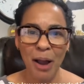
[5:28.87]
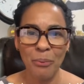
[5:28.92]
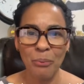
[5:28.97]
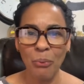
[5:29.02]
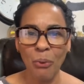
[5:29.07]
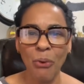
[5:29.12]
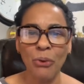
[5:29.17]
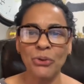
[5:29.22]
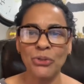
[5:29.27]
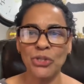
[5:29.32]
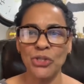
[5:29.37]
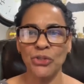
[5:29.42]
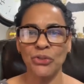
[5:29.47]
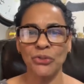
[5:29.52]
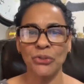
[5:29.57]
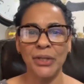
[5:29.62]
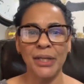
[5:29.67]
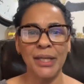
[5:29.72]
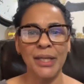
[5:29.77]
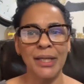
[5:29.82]
Wall
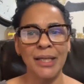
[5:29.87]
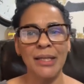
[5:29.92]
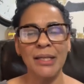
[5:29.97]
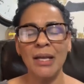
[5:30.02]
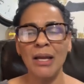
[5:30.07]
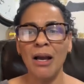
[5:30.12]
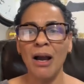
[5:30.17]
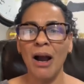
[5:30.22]
Street,